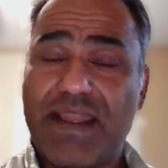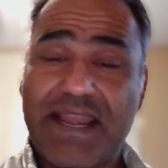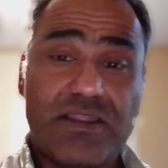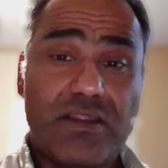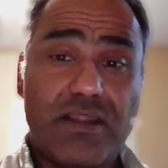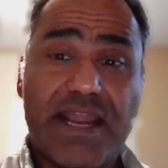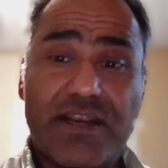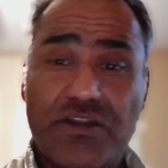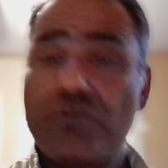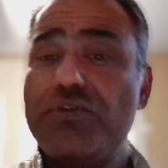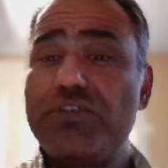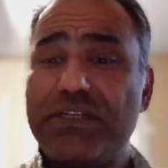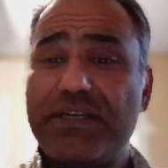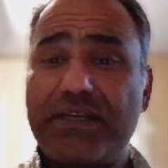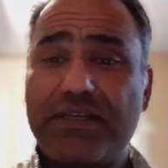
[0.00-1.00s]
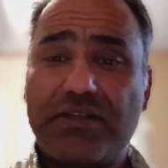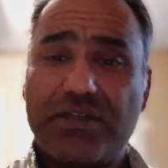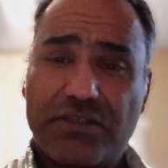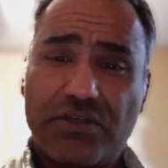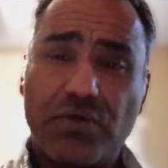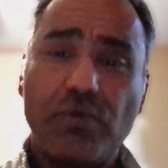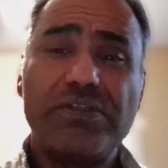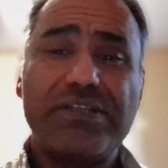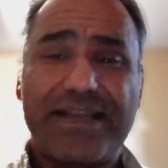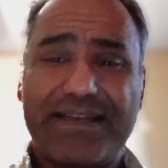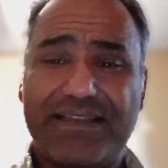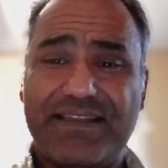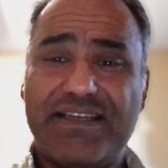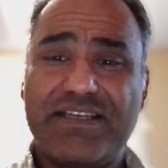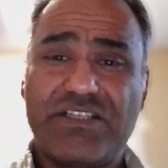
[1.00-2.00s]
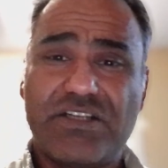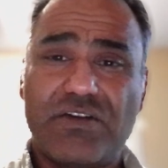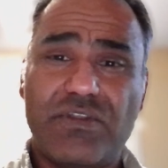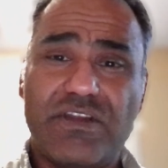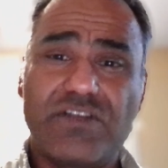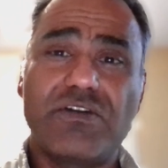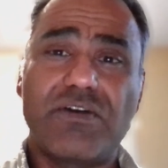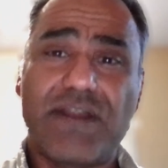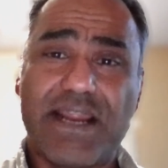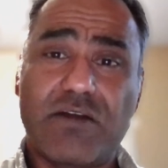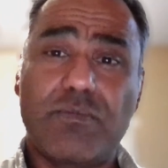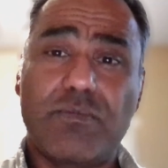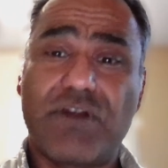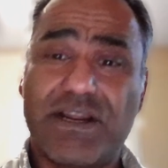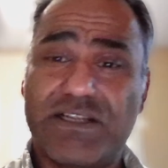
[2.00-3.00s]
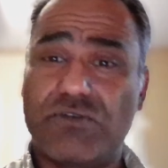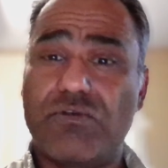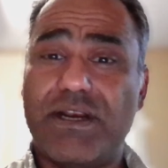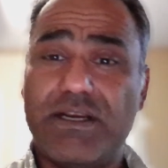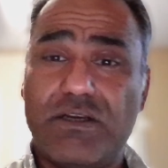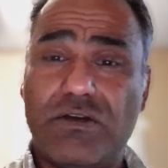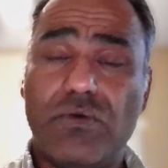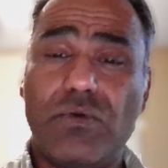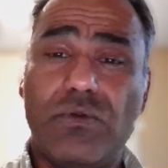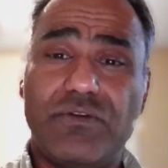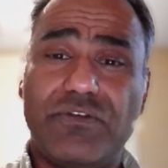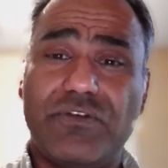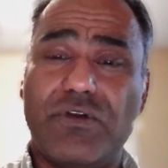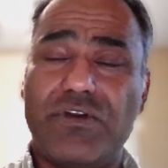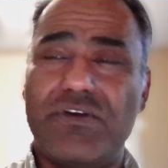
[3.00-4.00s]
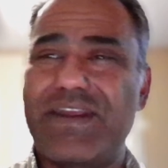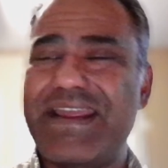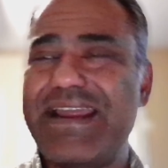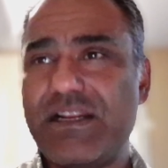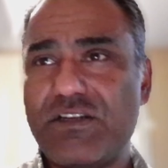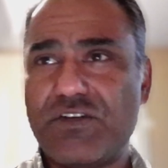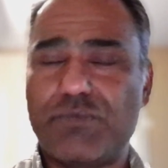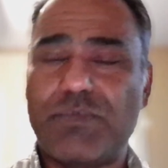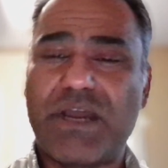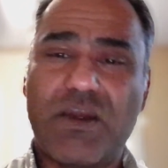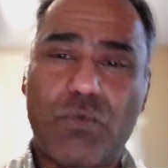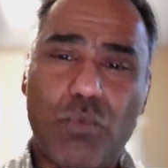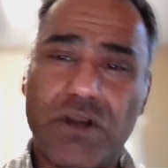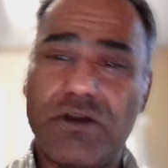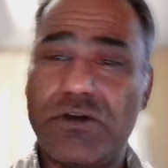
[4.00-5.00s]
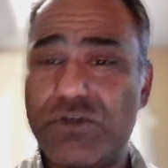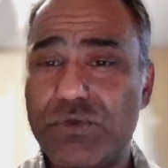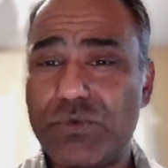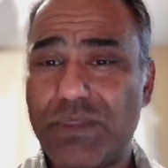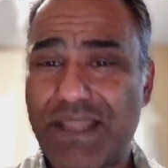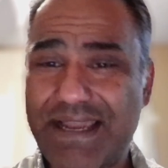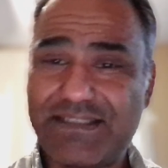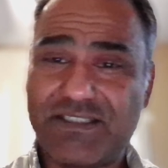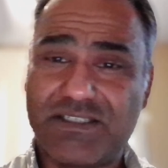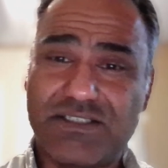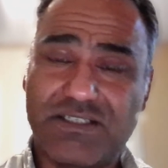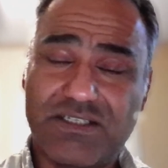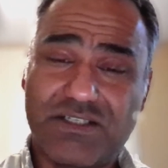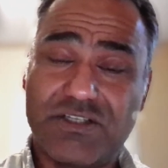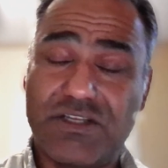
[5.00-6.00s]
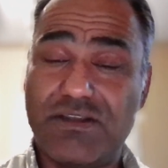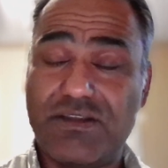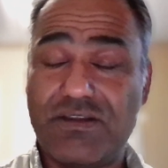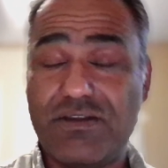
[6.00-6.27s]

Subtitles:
And usually tools like these, these are enterprise grade tools. So you can't just buy one or two licenses.